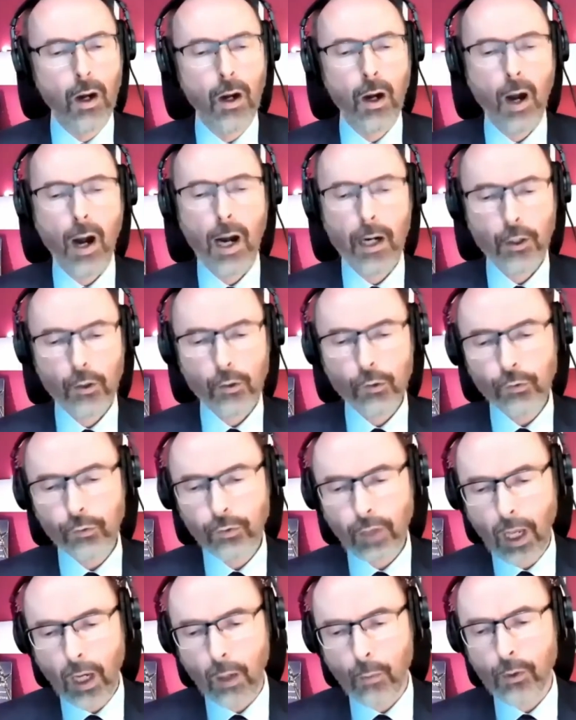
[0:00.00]
"Are you
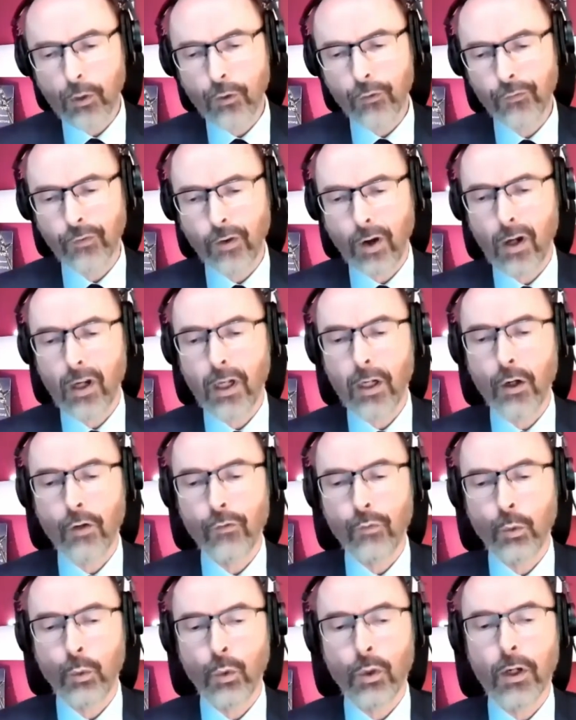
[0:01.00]
saying we could fall in love
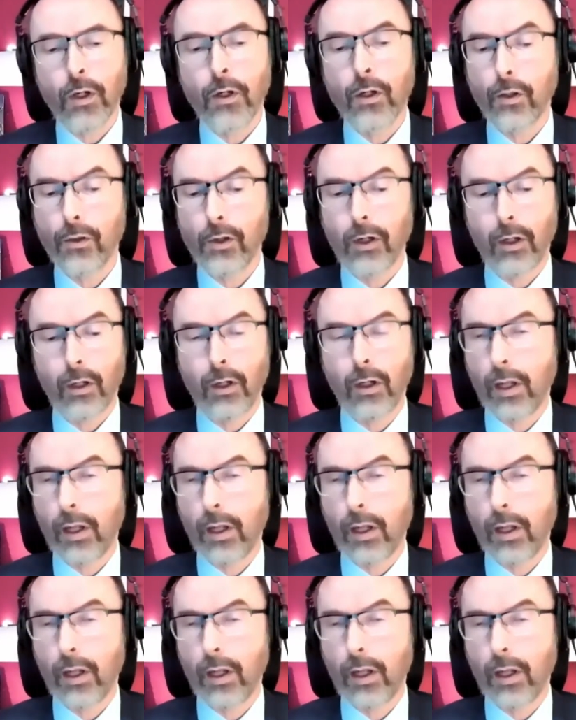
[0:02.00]
with one another?"